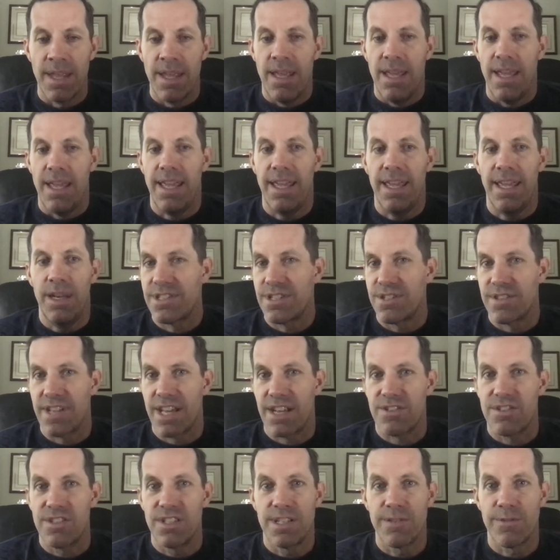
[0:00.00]
And there's
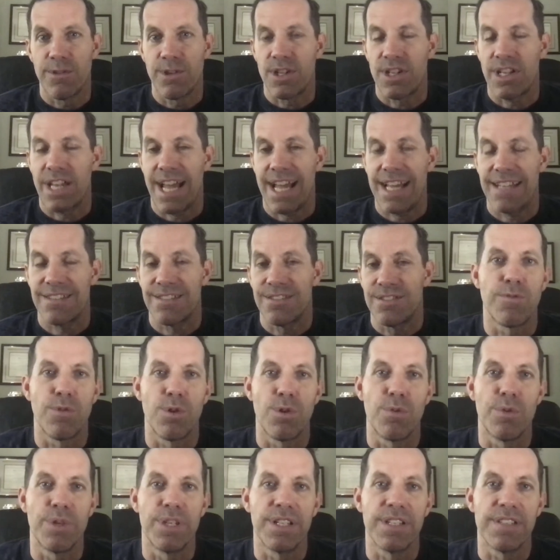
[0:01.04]
actually different classes
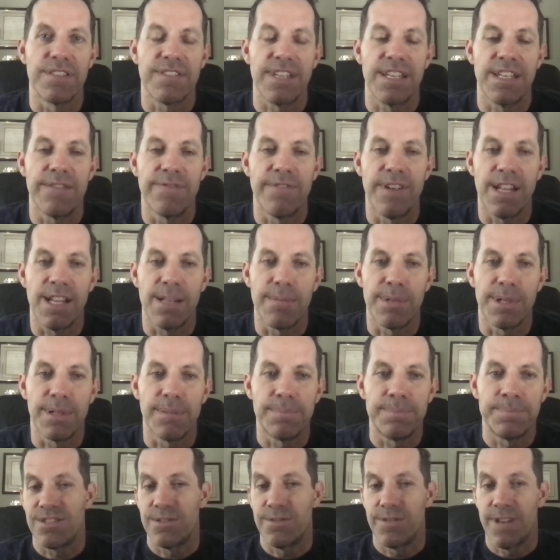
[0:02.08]
for real estate development.
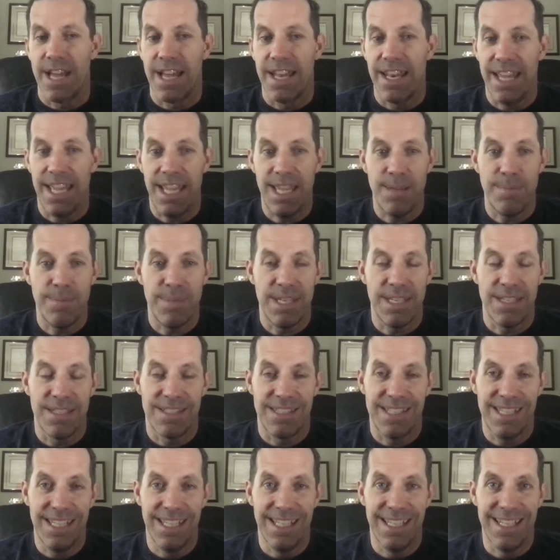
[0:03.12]
You've got A, B,
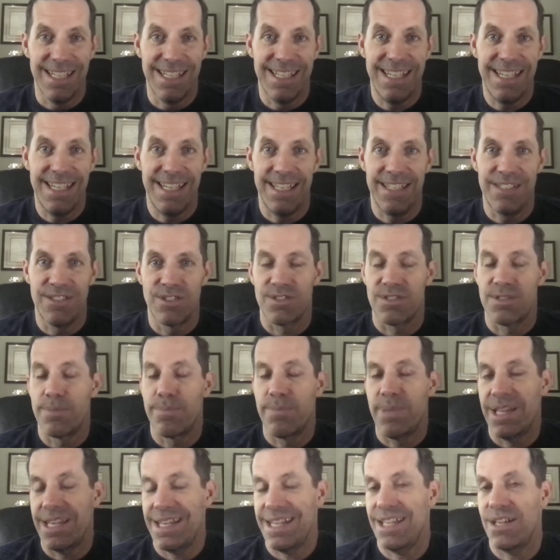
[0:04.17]
C, and D, just
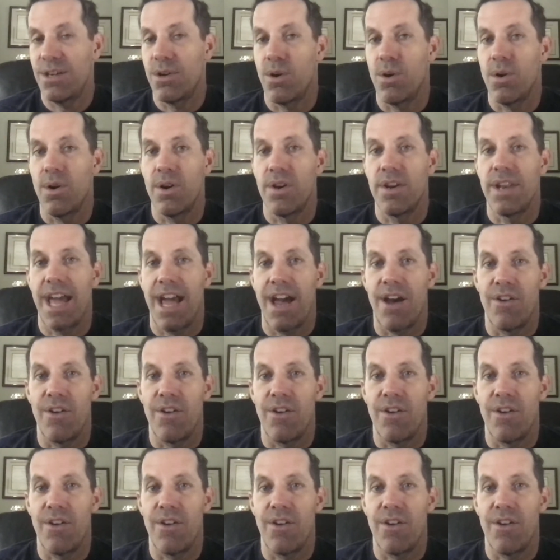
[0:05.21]
depending on how